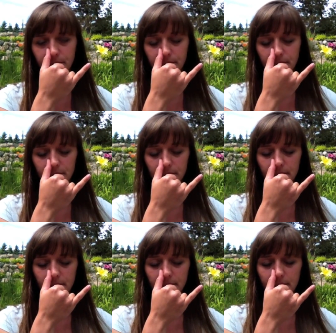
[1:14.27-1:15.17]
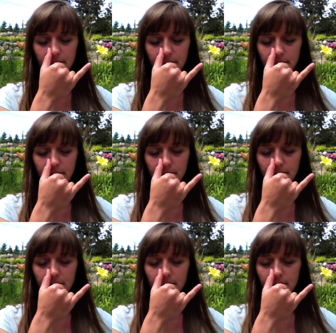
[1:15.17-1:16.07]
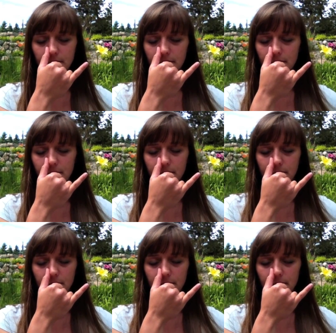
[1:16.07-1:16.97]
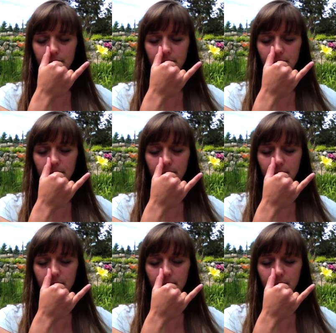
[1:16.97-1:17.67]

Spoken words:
(no one is talking)